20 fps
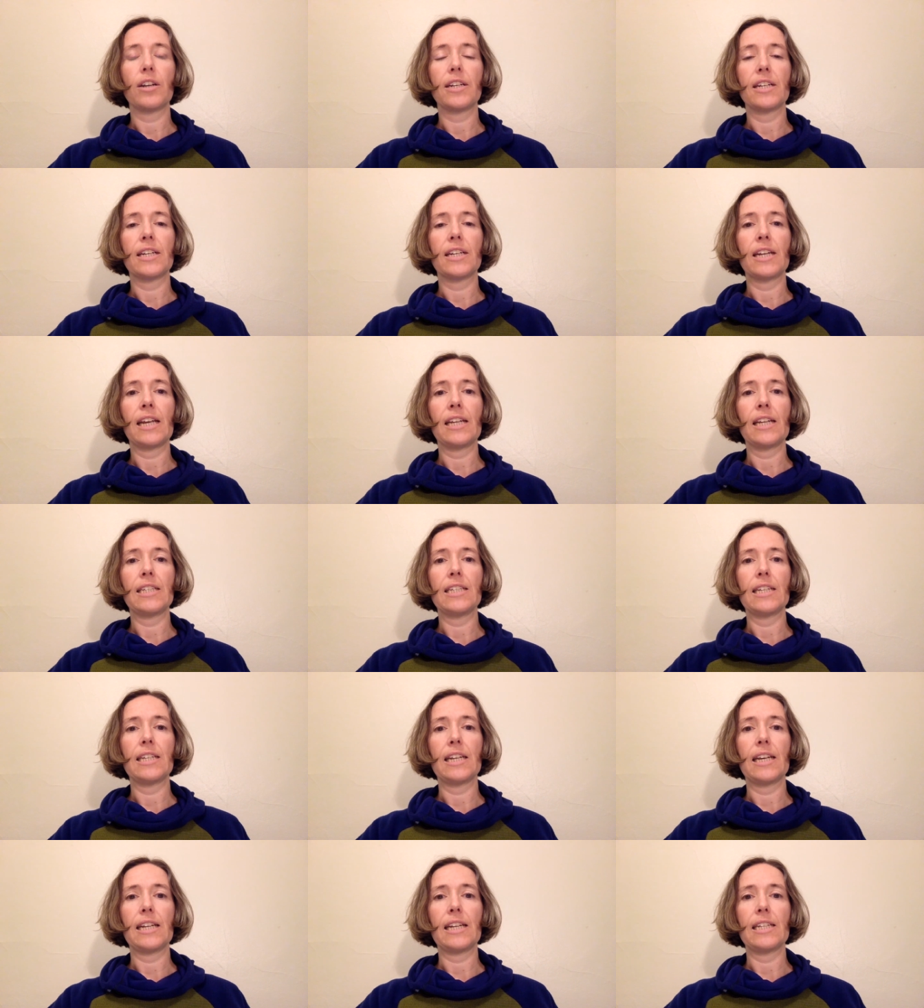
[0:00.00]
in
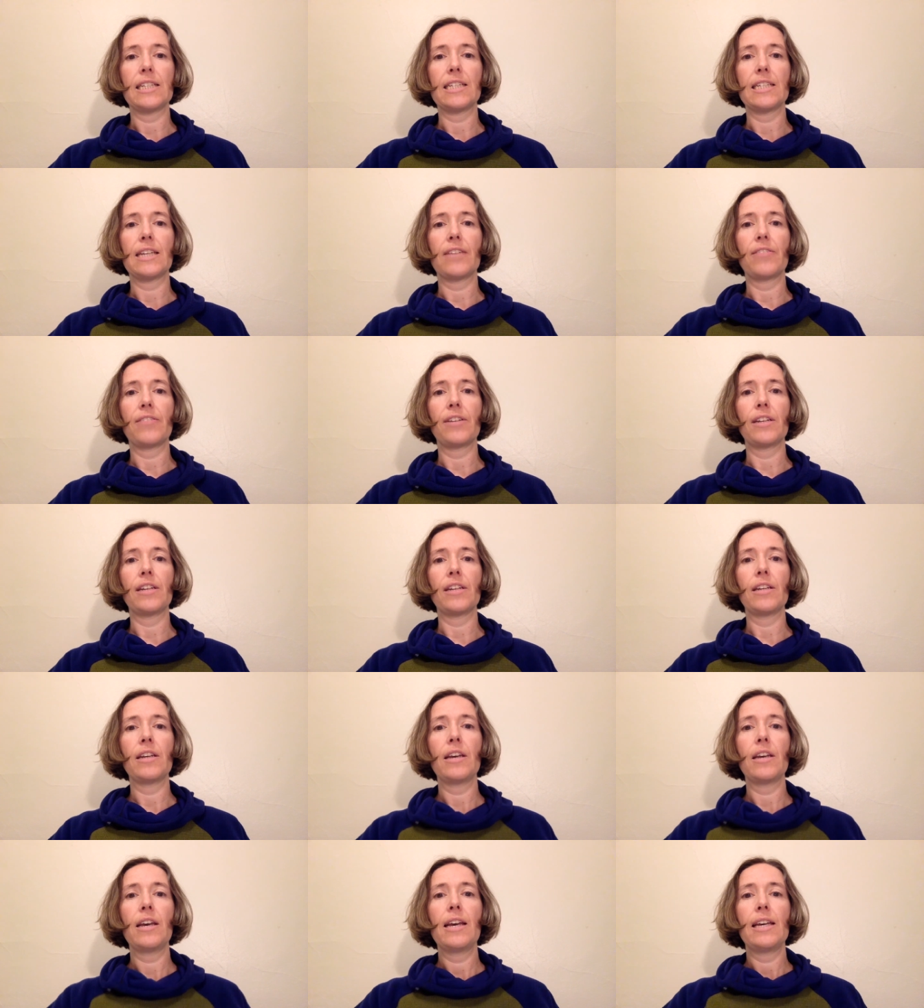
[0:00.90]
1987,
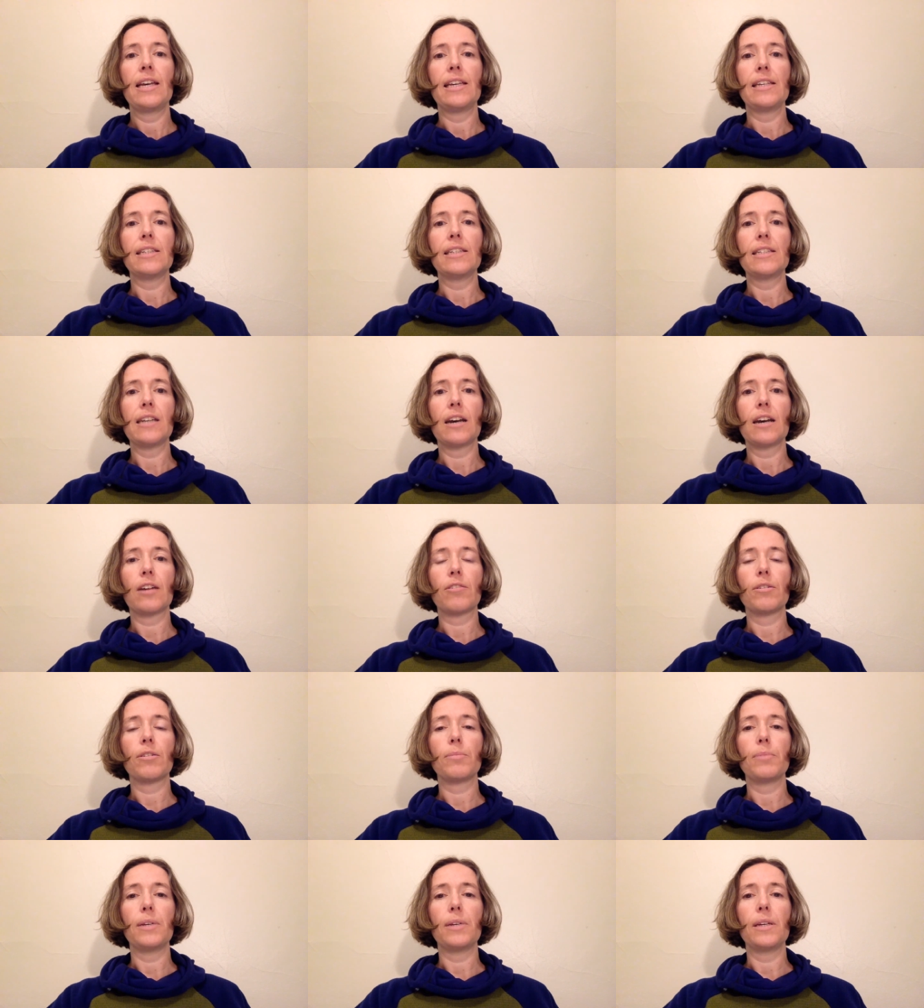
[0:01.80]
Yitzhak
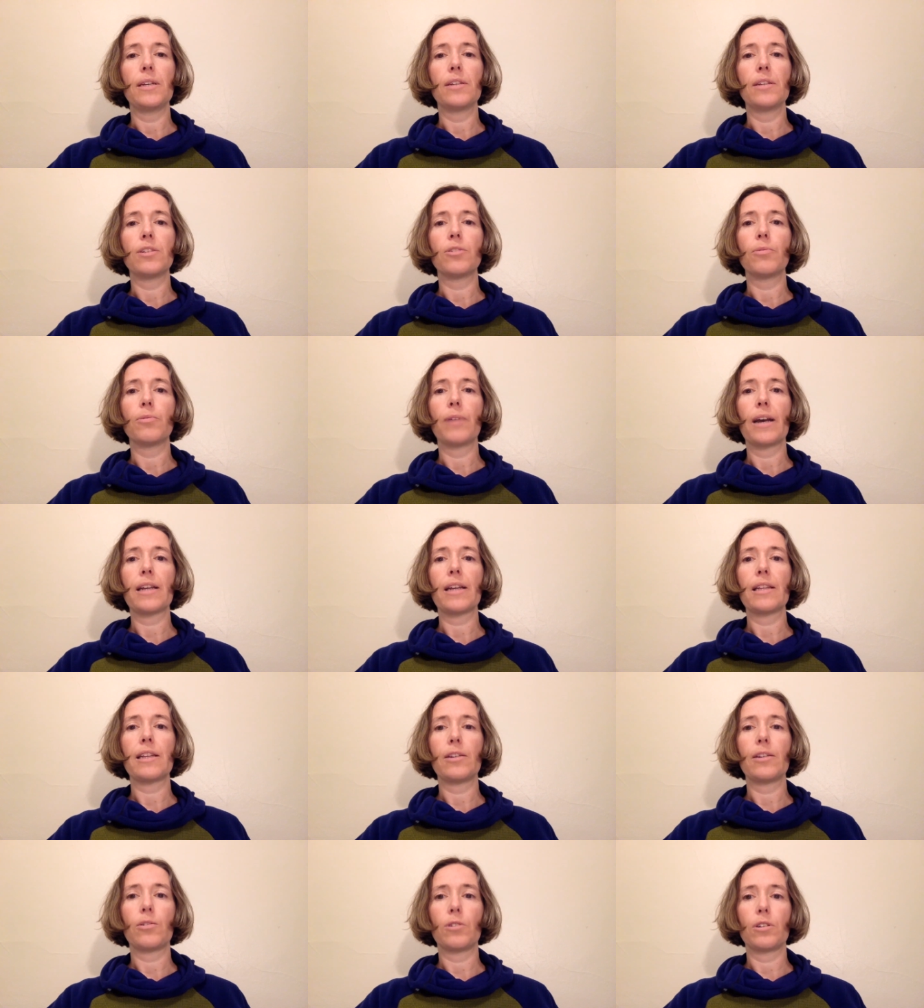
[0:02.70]
Rabin
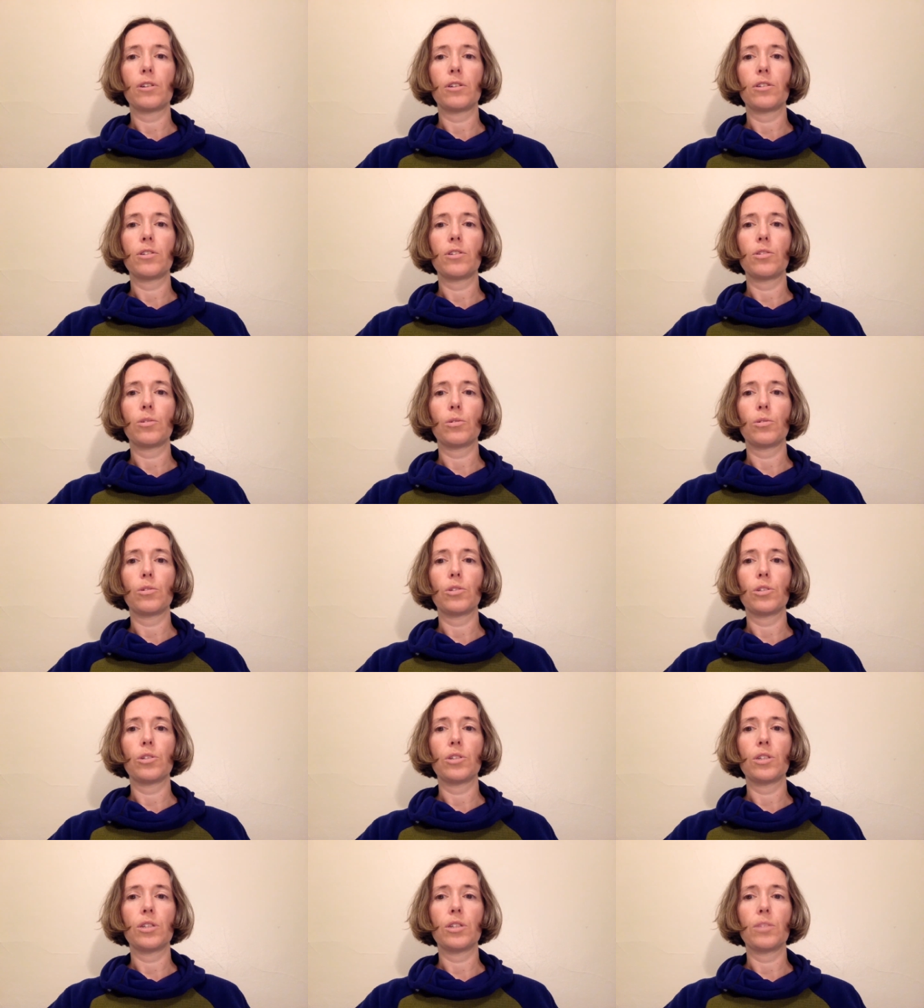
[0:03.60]
directly ordered
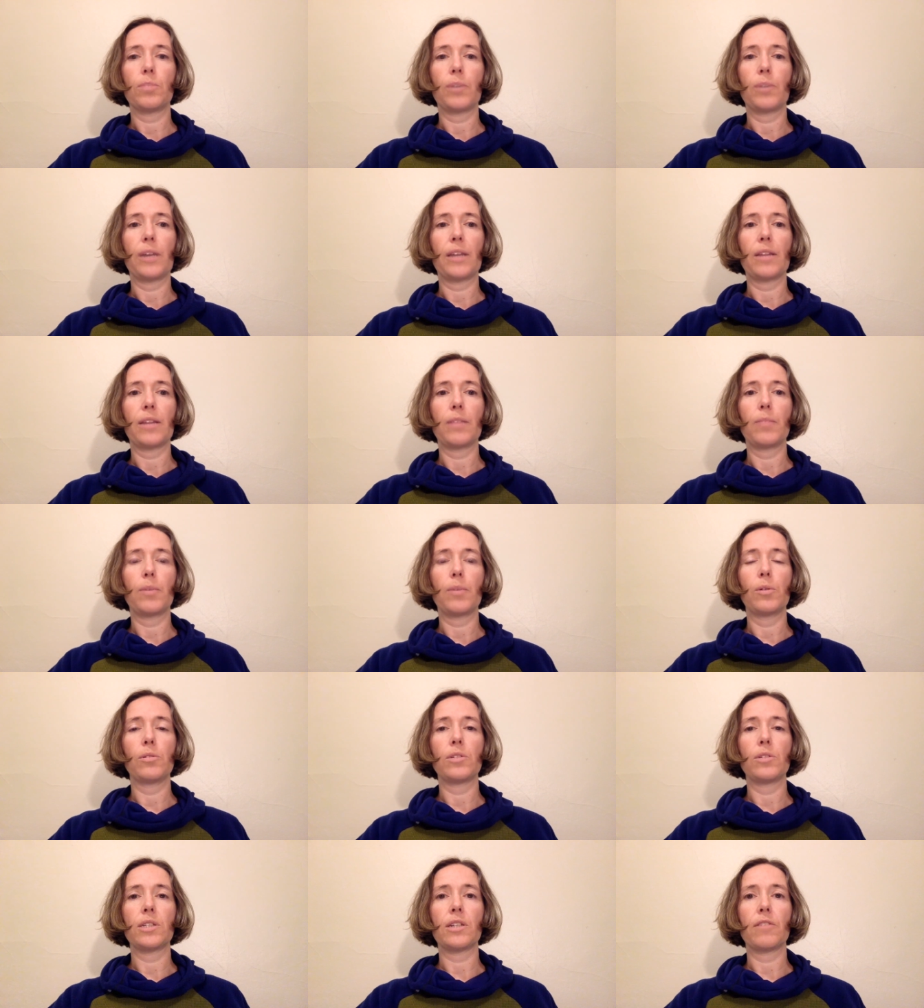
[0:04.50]
soldiers to break the
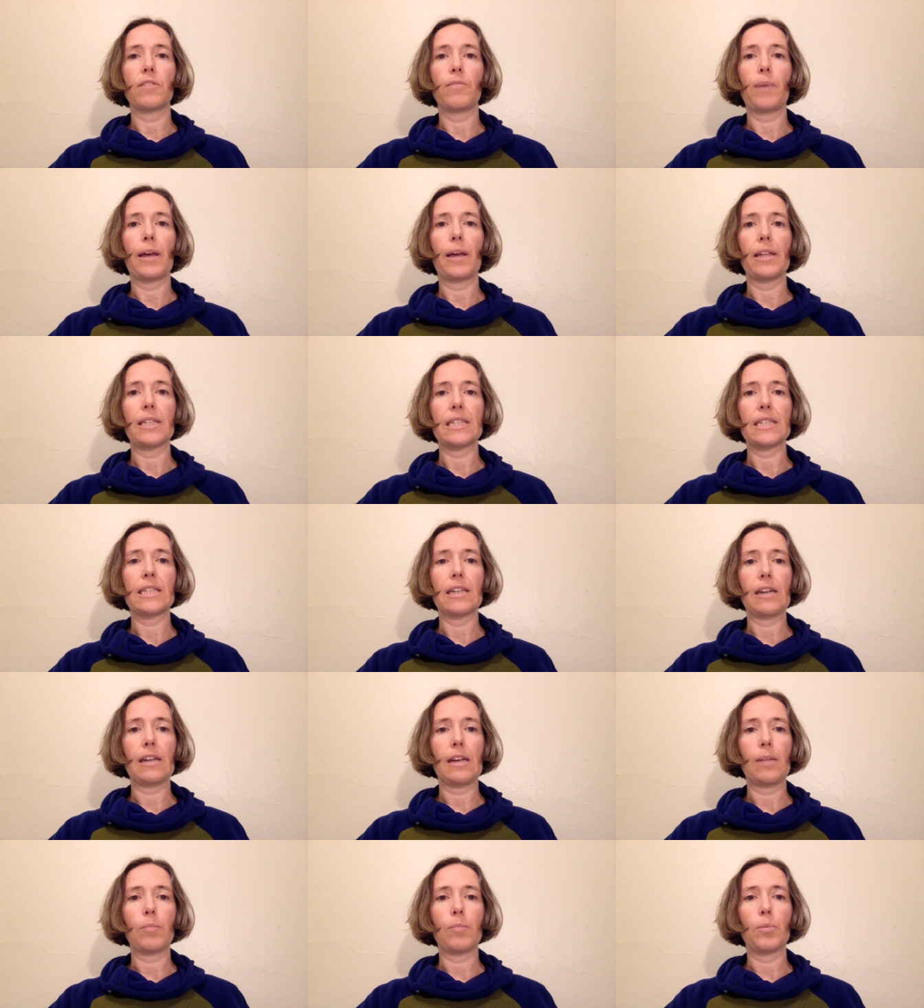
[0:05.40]
bones of
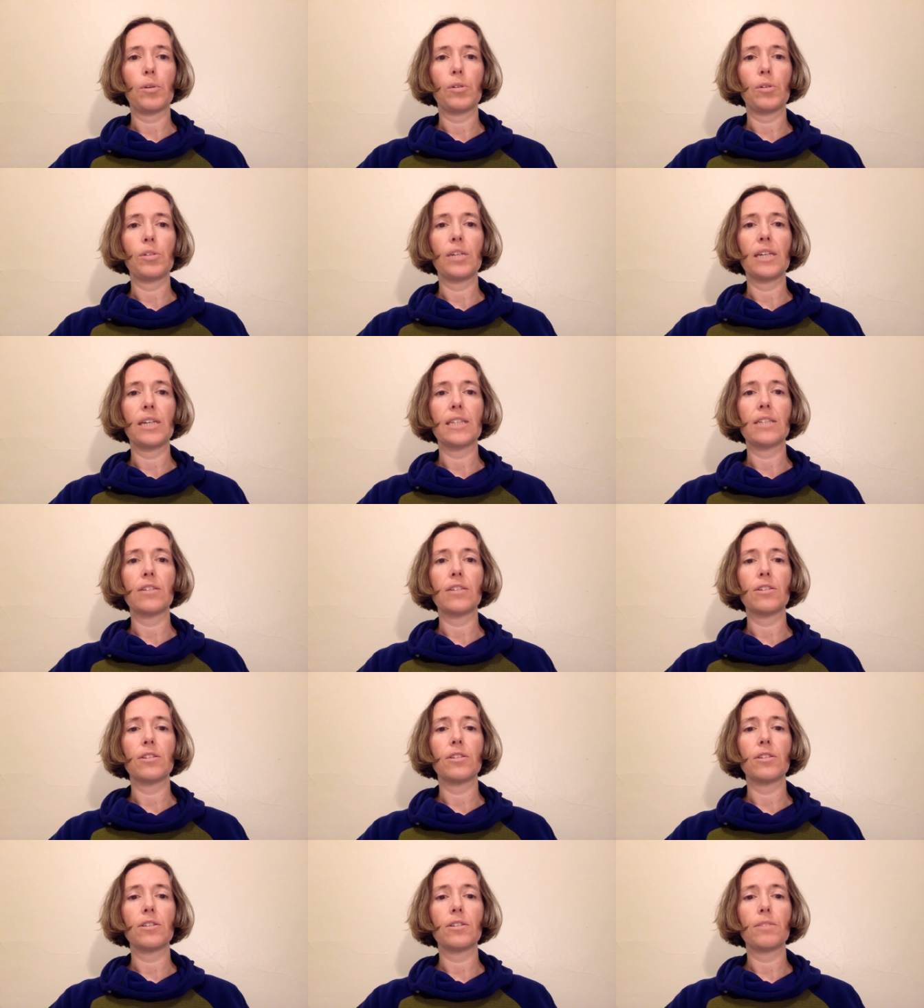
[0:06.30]
Palestinian
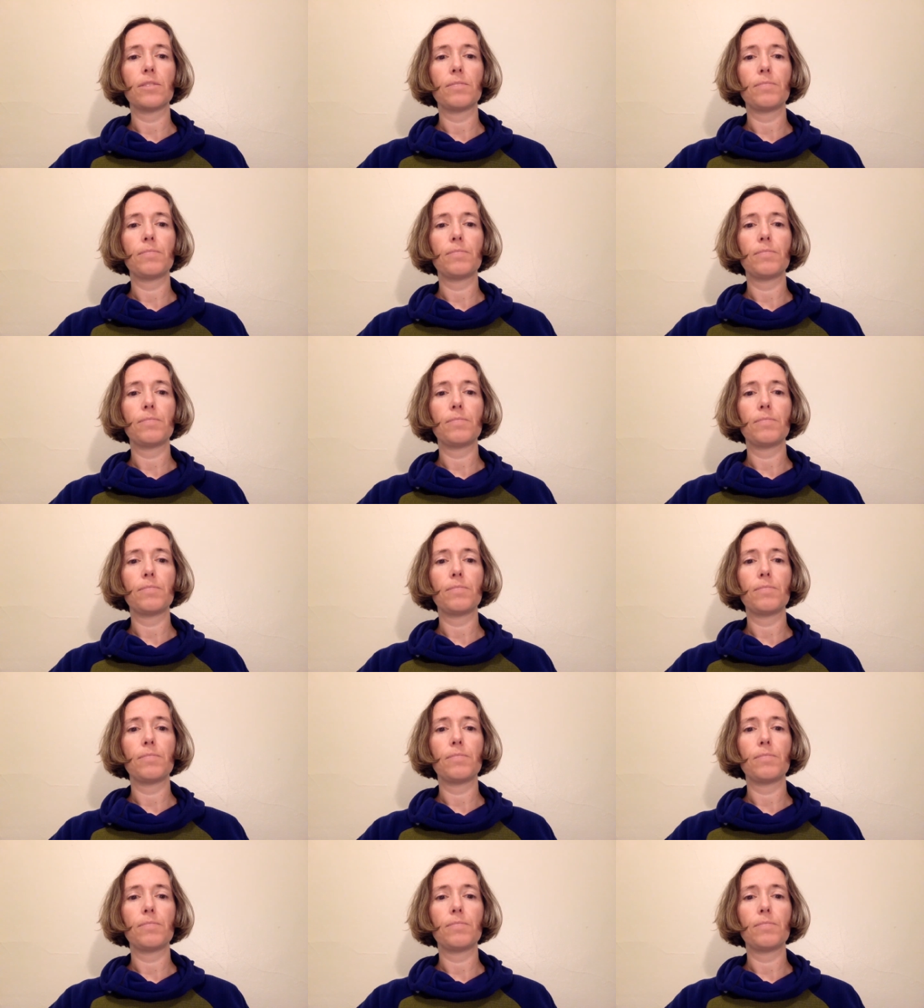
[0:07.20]
protesters.